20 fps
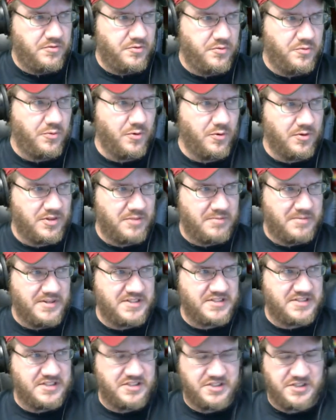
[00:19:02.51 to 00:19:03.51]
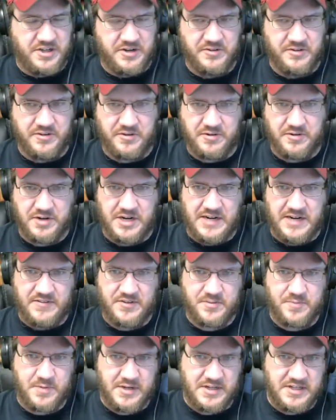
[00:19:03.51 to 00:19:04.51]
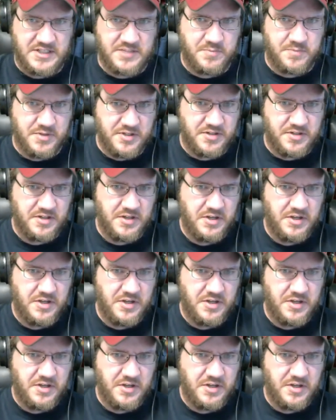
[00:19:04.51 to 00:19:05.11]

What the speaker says: weren't the best at sharing the creative space, but,